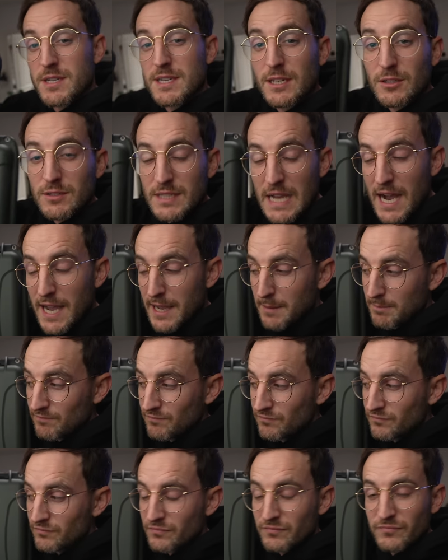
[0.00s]
still time
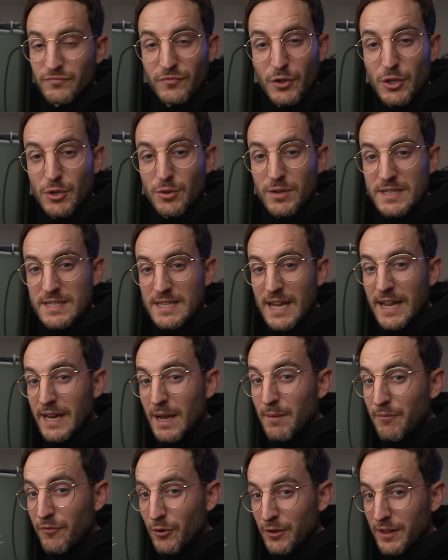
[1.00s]
for you to sign
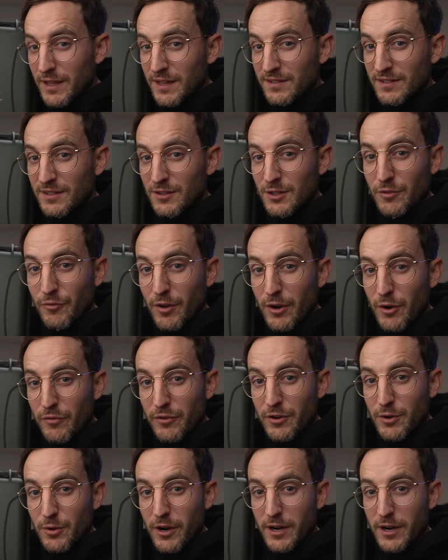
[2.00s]
up for this. You can run over to